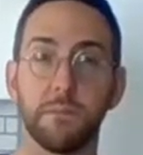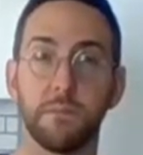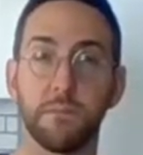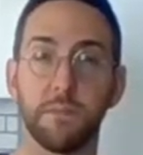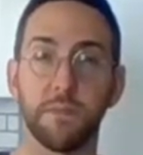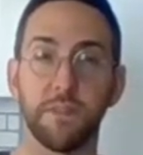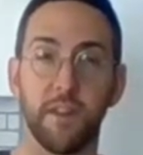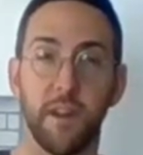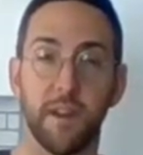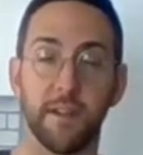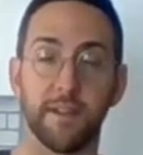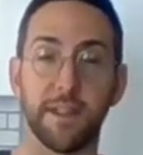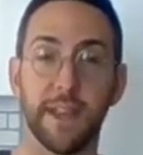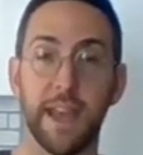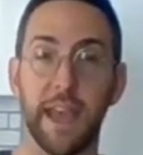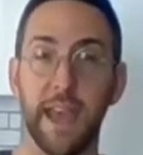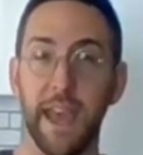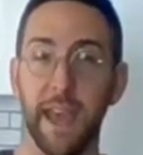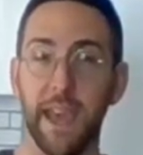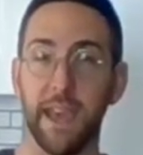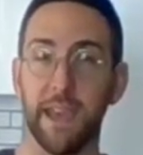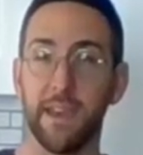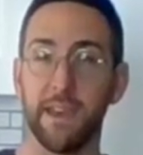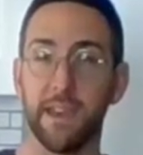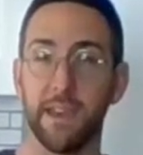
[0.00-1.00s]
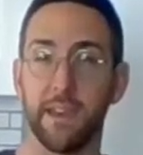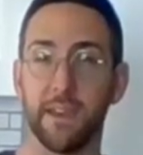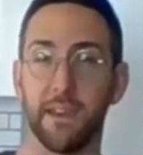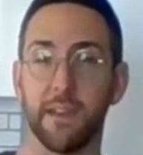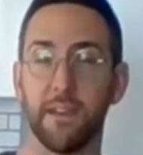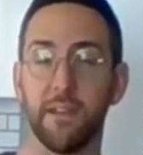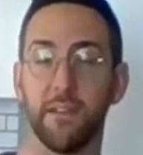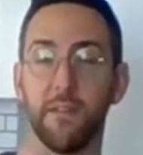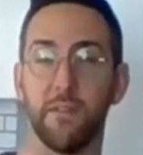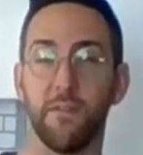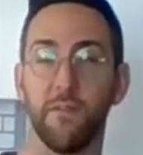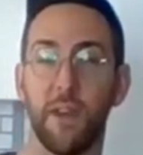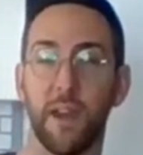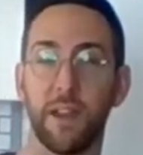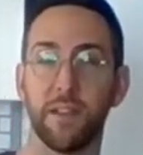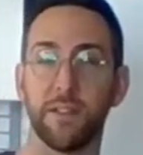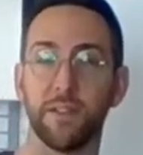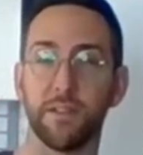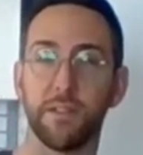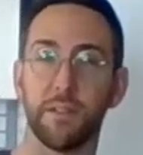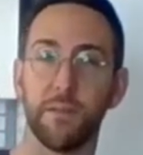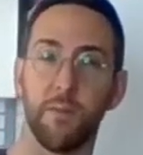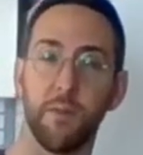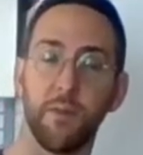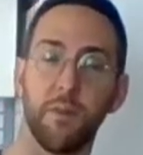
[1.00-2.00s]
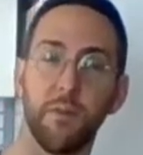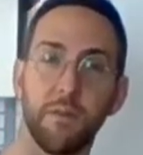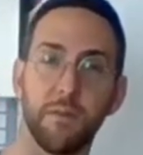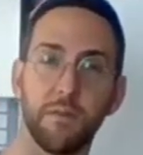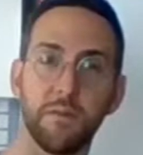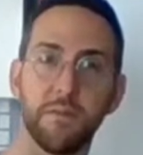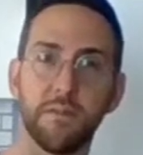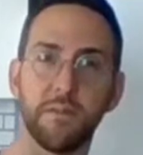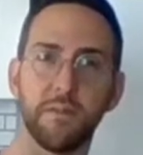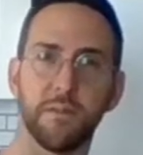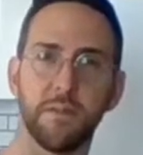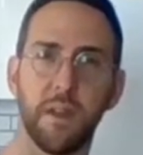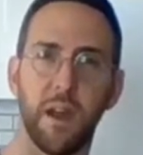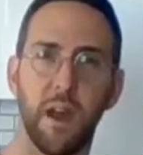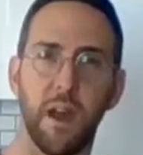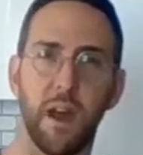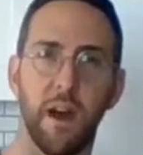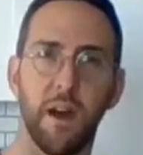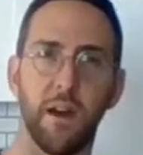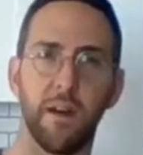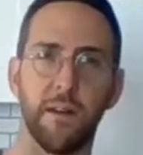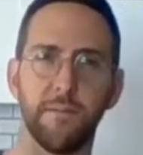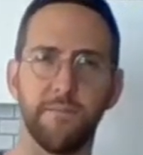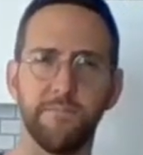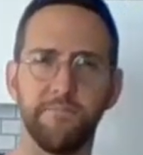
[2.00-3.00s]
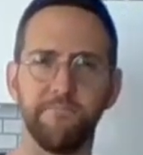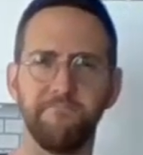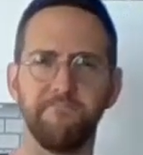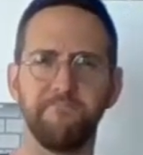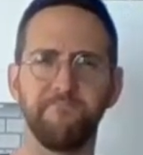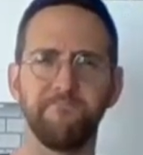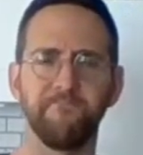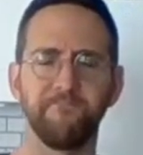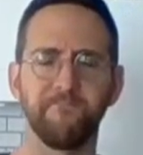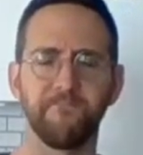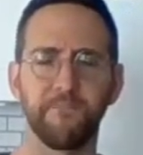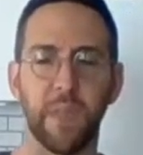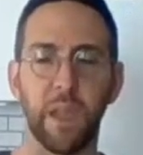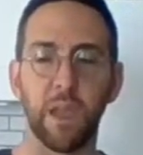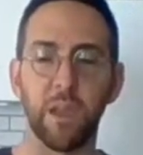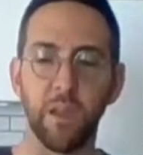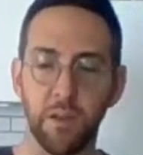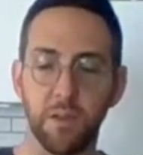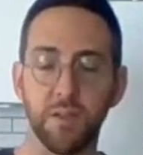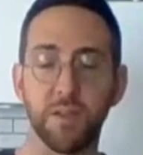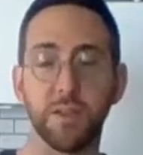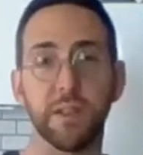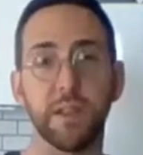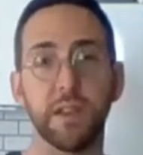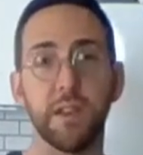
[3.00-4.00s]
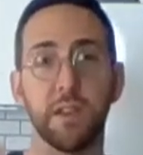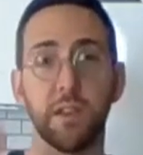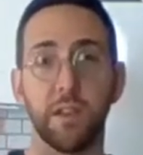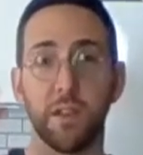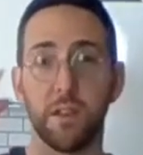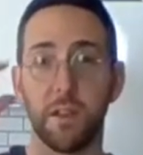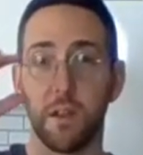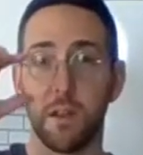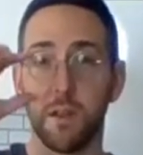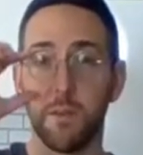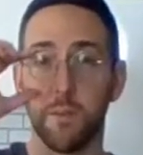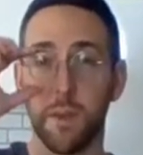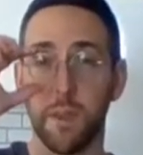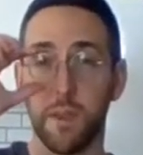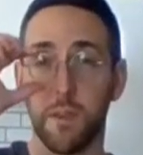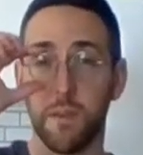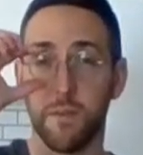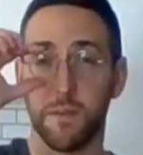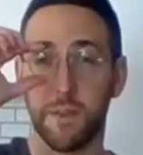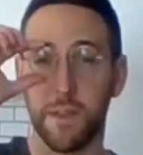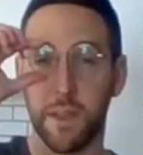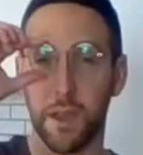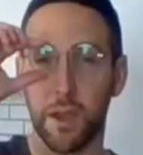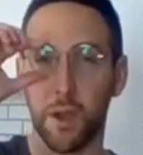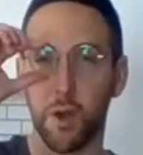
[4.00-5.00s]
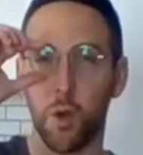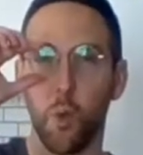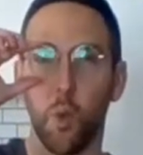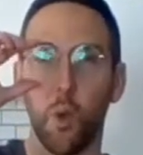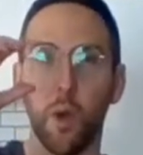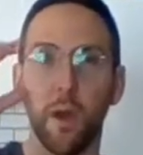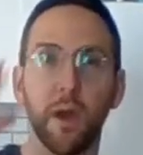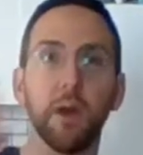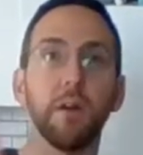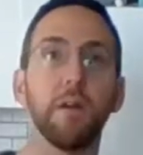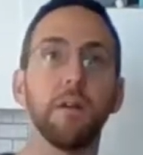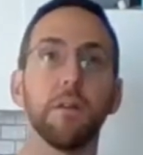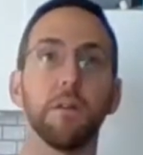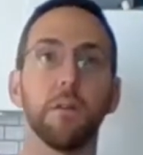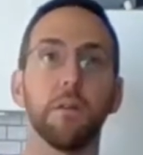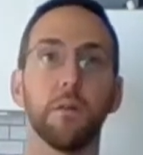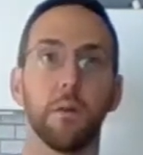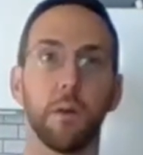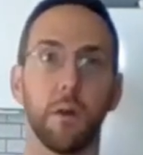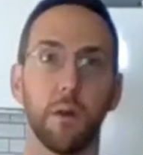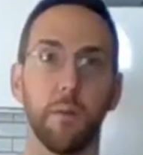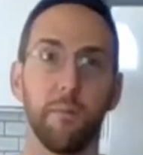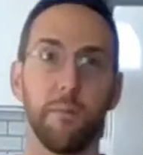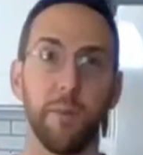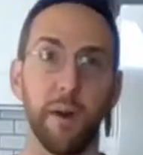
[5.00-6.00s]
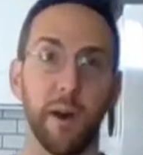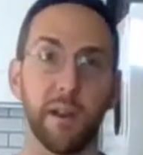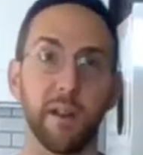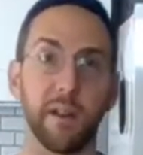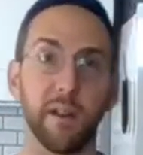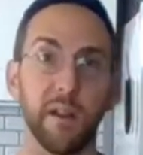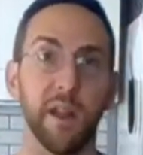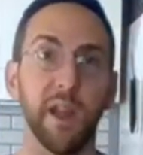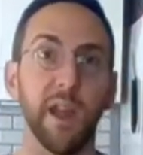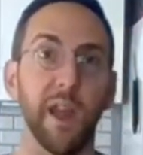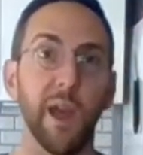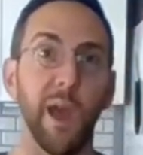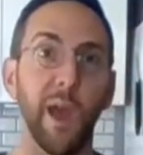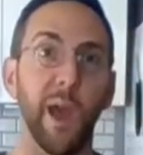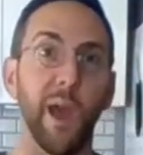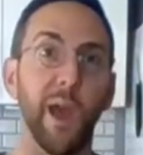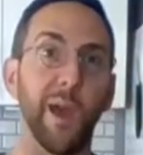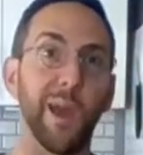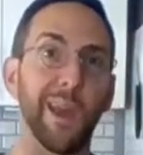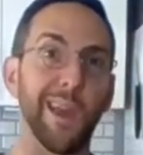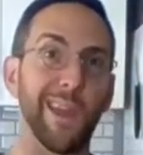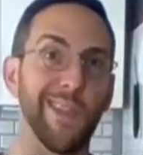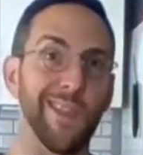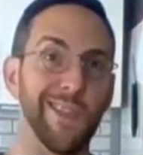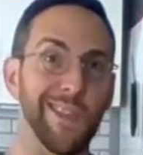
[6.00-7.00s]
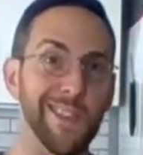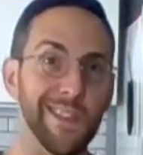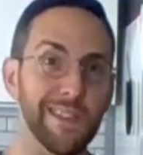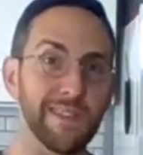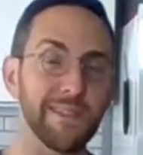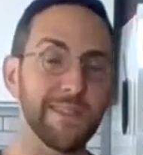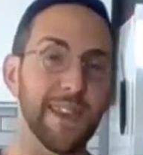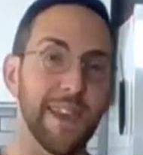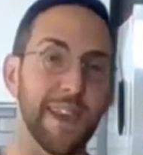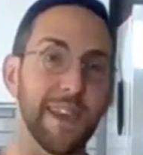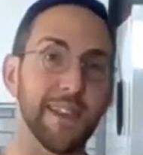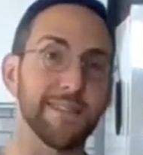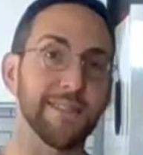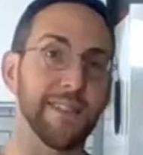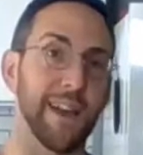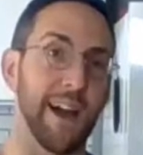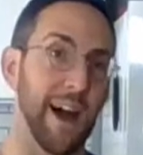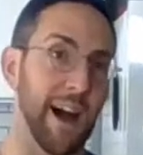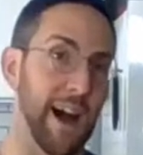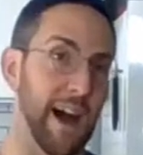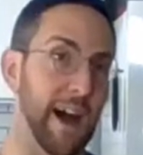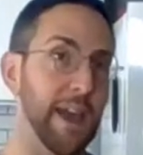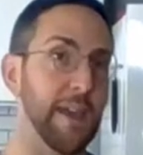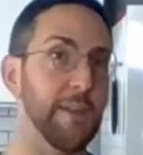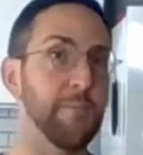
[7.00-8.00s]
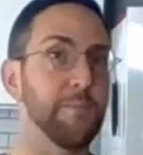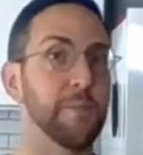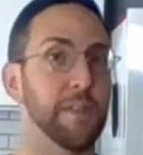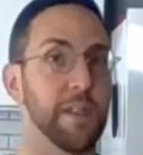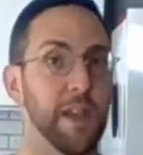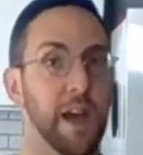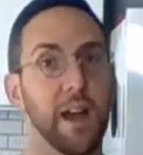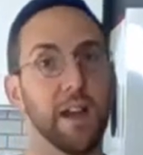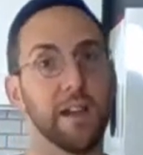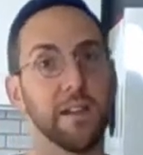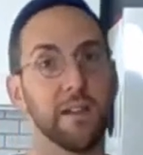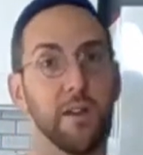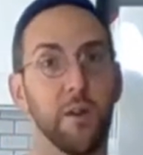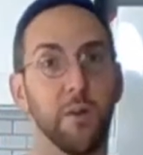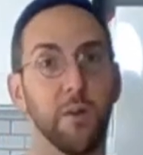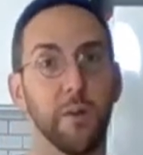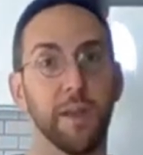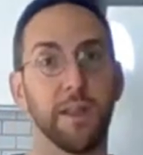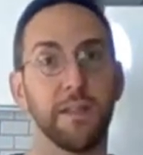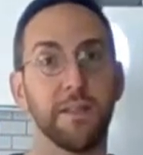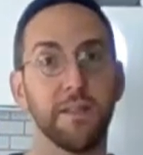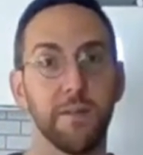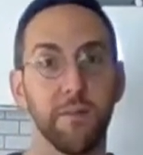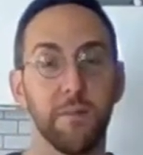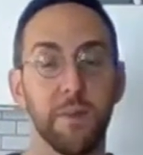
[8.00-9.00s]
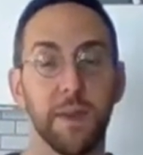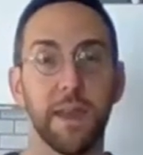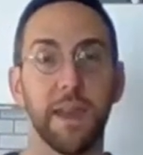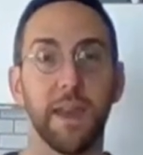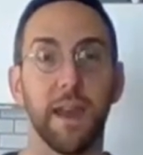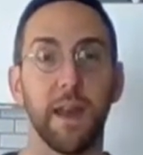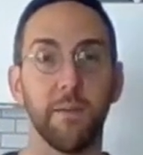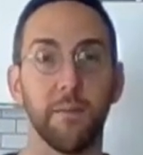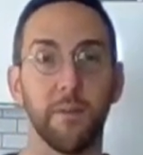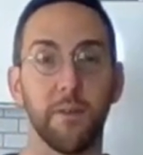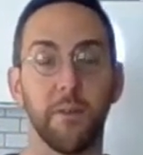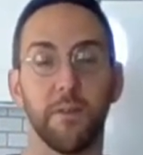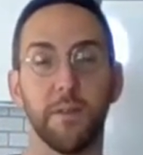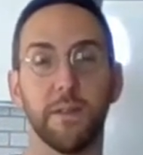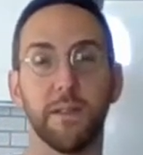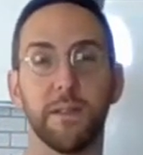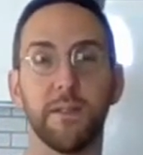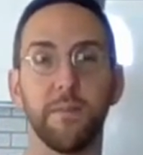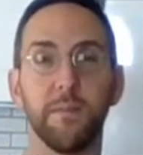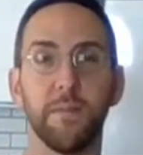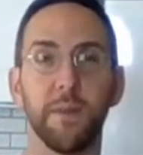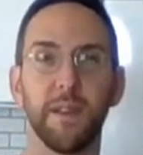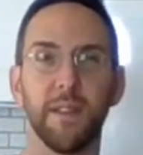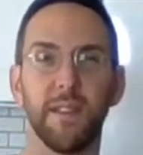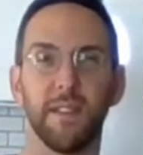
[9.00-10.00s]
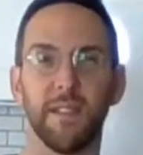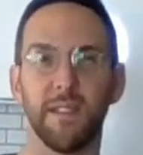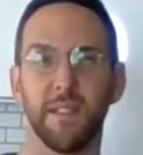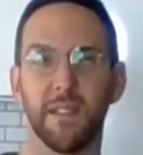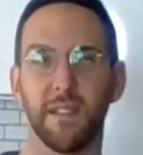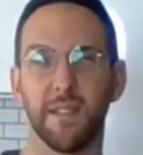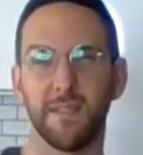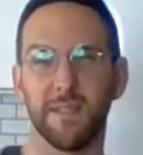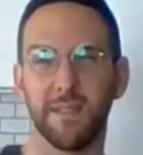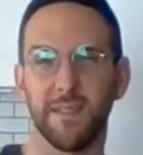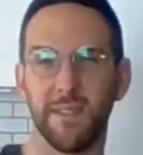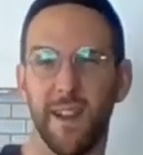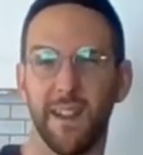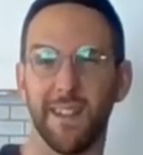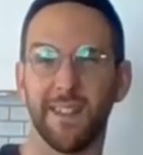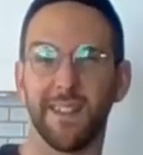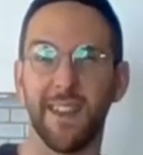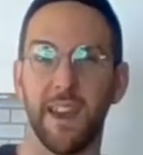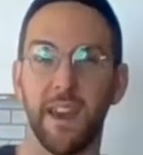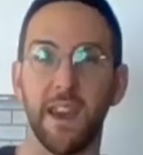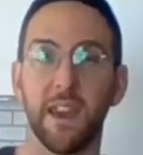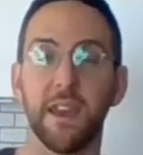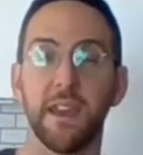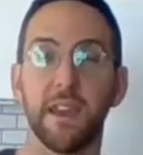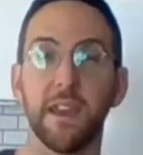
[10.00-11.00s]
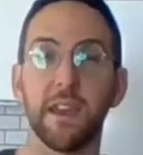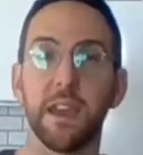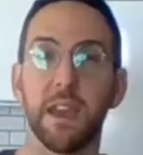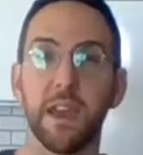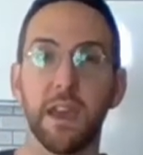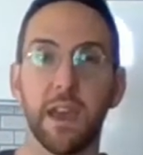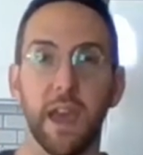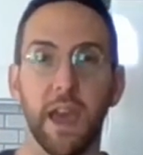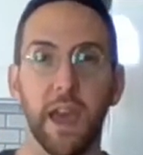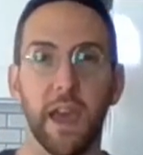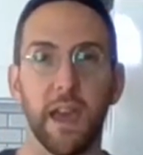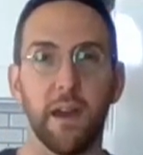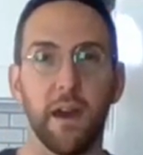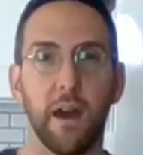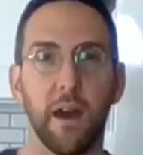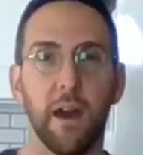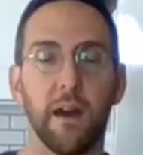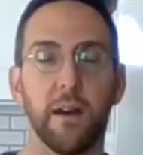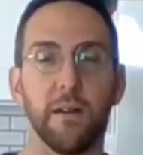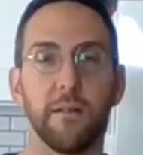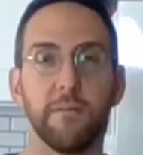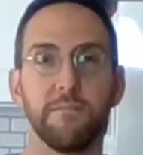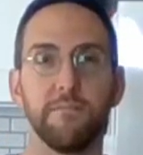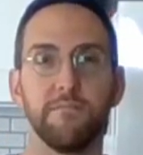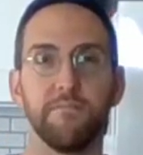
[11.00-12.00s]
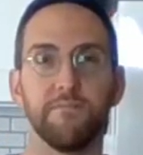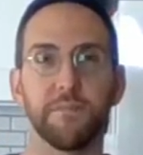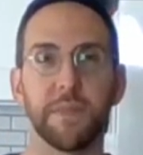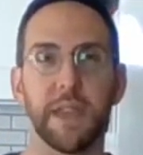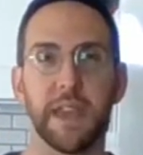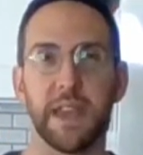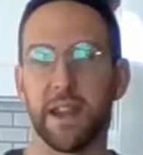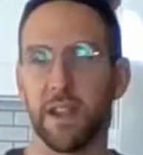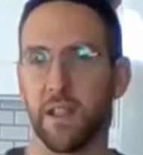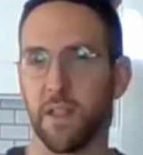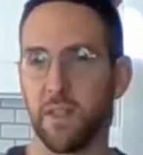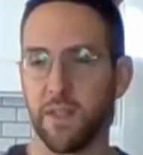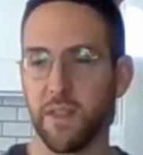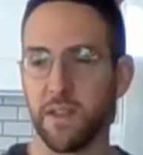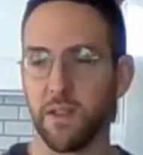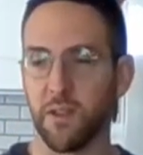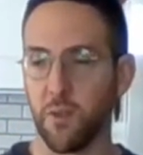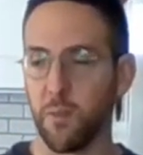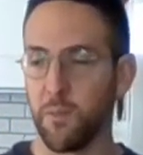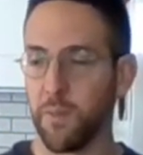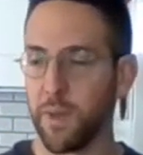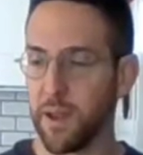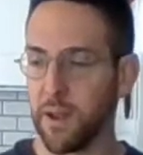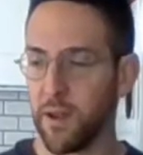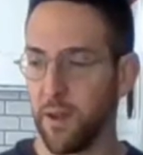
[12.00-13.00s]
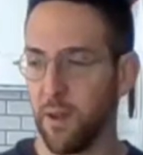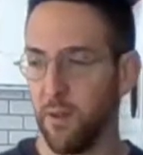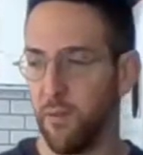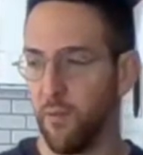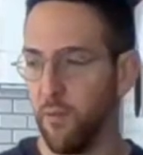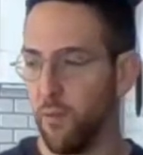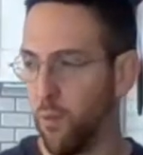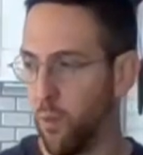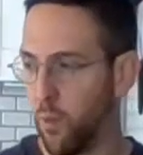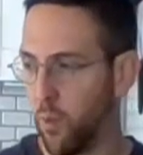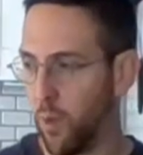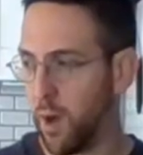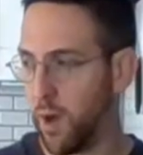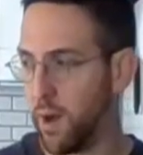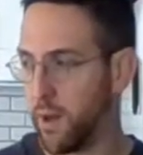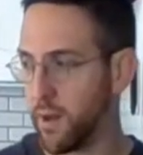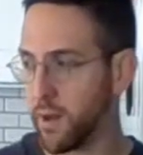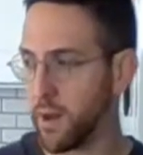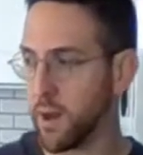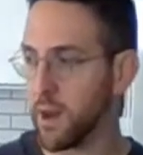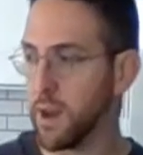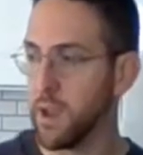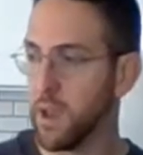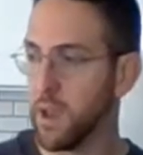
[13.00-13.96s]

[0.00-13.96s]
sauteing vegetables, usually you're going to be using an oil or a butter. In this case, I'm going to be sauteing in a little bit of water.